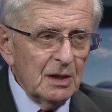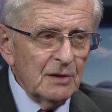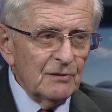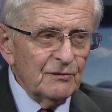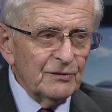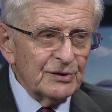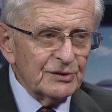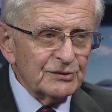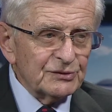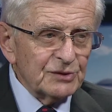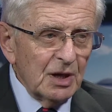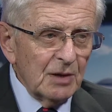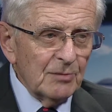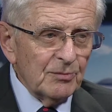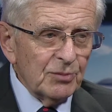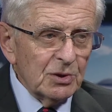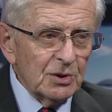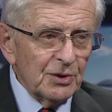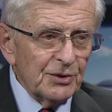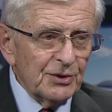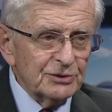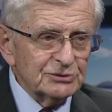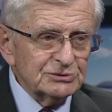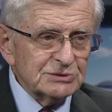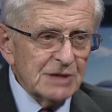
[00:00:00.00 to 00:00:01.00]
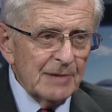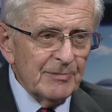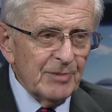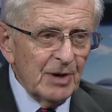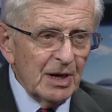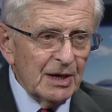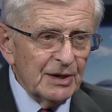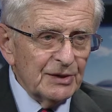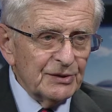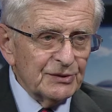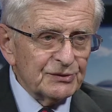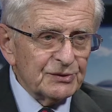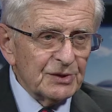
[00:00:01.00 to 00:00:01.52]
For example, the
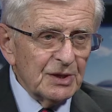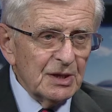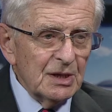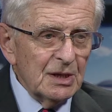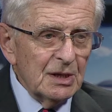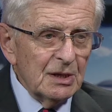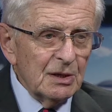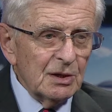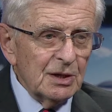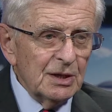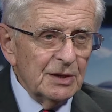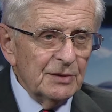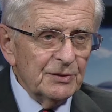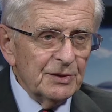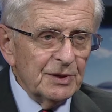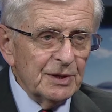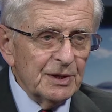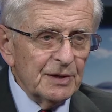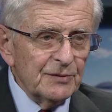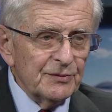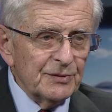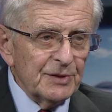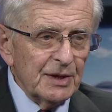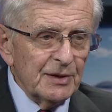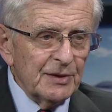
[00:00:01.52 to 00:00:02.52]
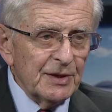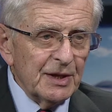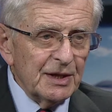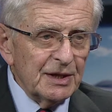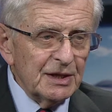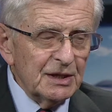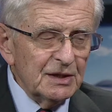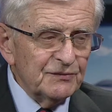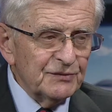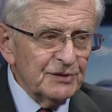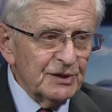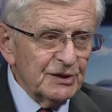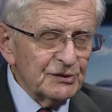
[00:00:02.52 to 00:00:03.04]
rabbis in their
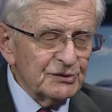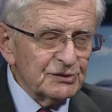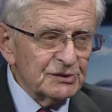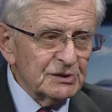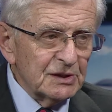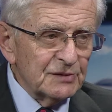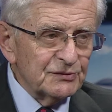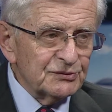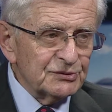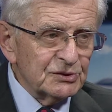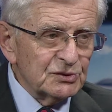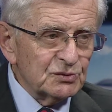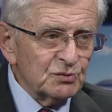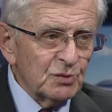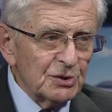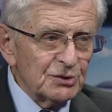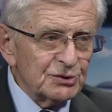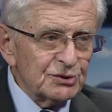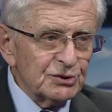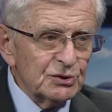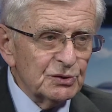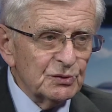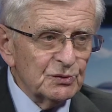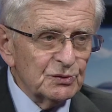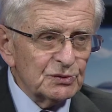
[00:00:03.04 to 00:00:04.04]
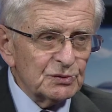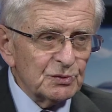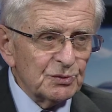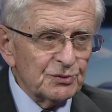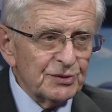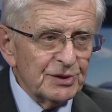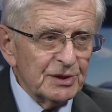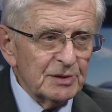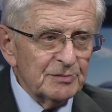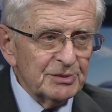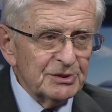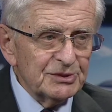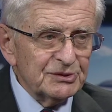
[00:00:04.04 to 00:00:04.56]
evening services, what tunes would
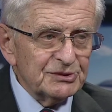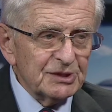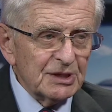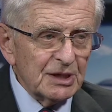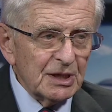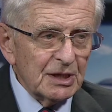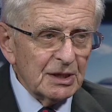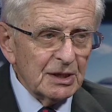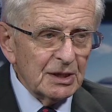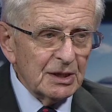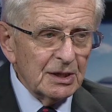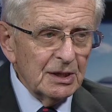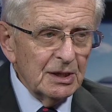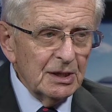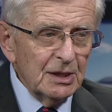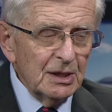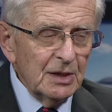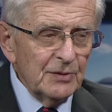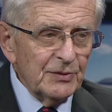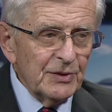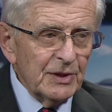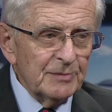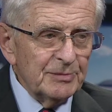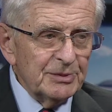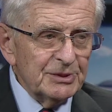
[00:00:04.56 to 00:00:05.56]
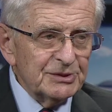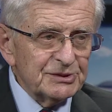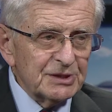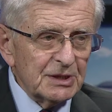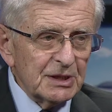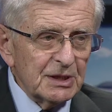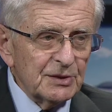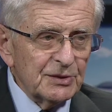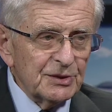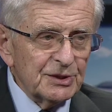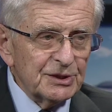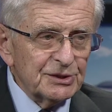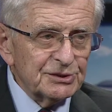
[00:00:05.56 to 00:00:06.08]
they be singing? They'd be
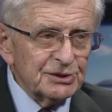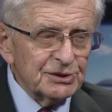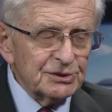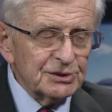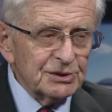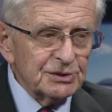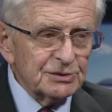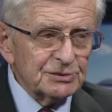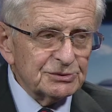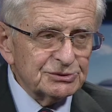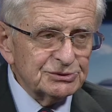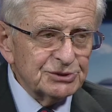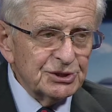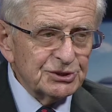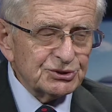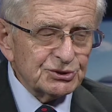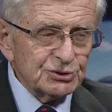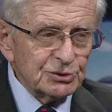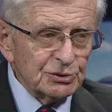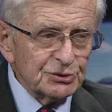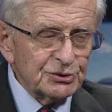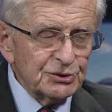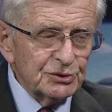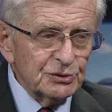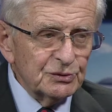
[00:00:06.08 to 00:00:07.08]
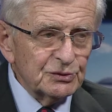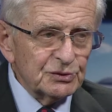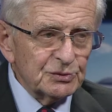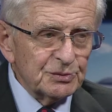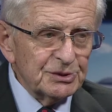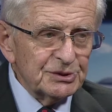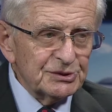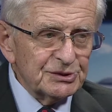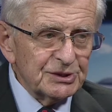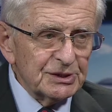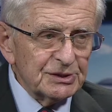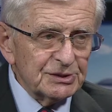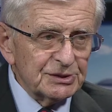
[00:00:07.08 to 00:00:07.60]
singing the traditional tunes we
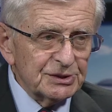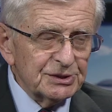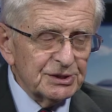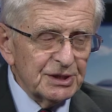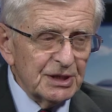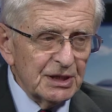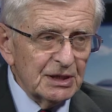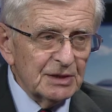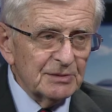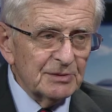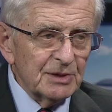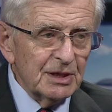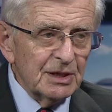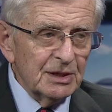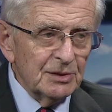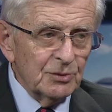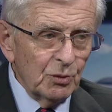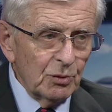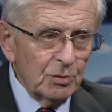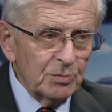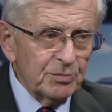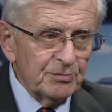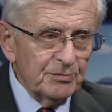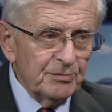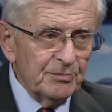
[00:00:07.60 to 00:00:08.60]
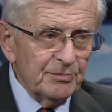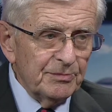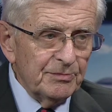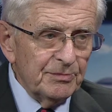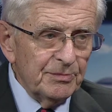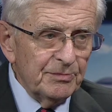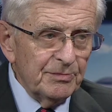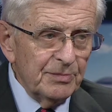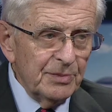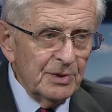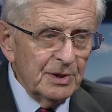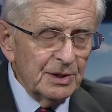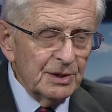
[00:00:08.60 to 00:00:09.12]
sing today in
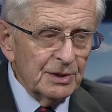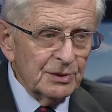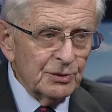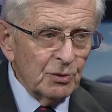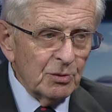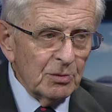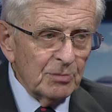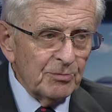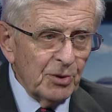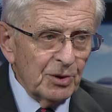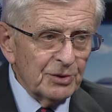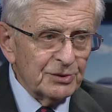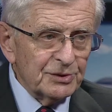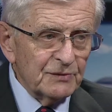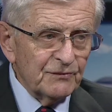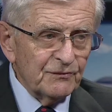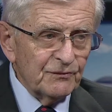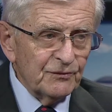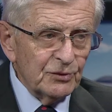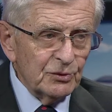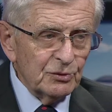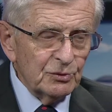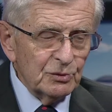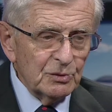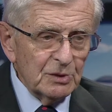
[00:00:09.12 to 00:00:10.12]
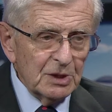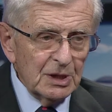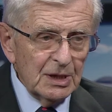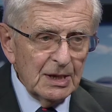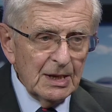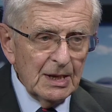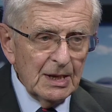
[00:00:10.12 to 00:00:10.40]
all points of view.